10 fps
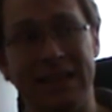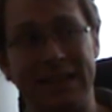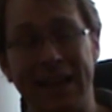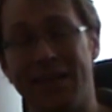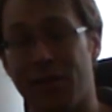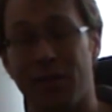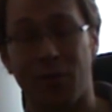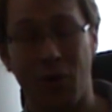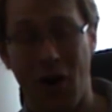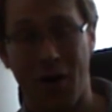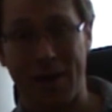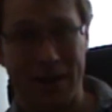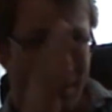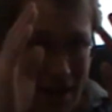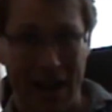then this is wrong.
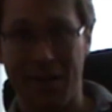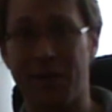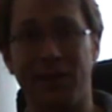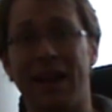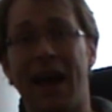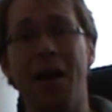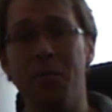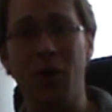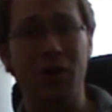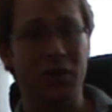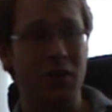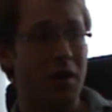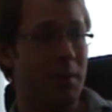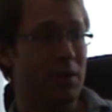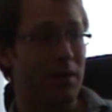But as I said, I am going to
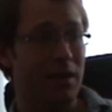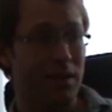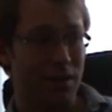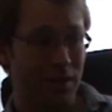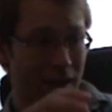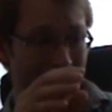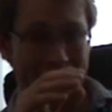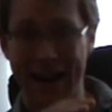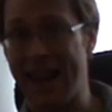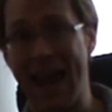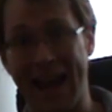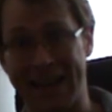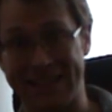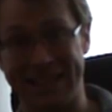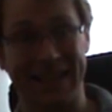talk about this in
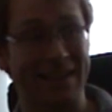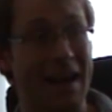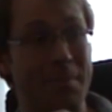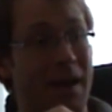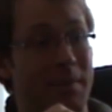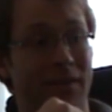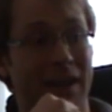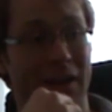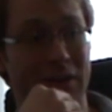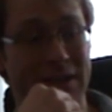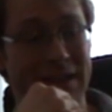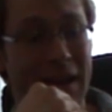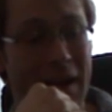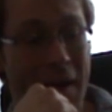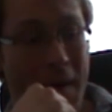length in the upcoming videos.
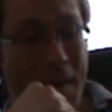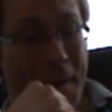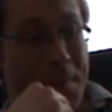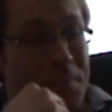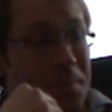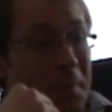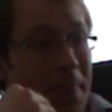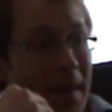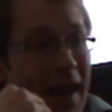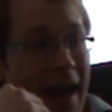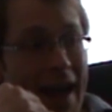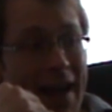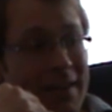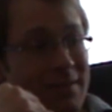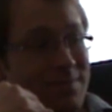
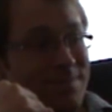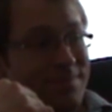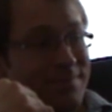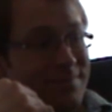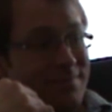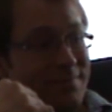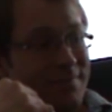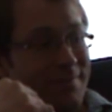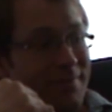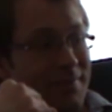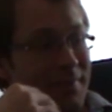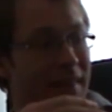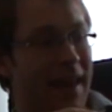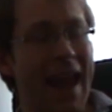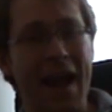And
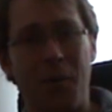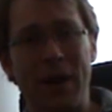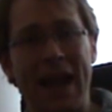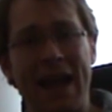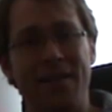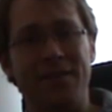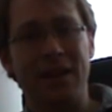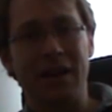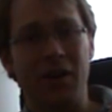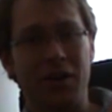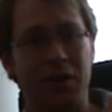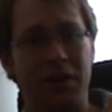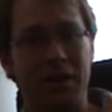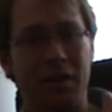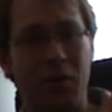yeah, we have a
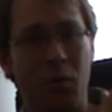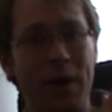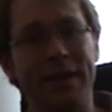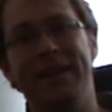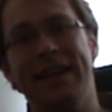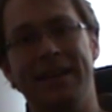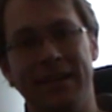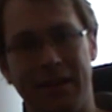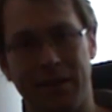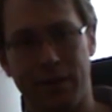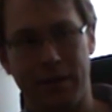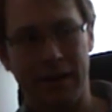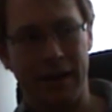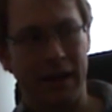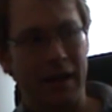lot
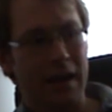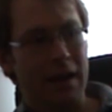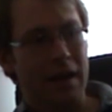ridiculously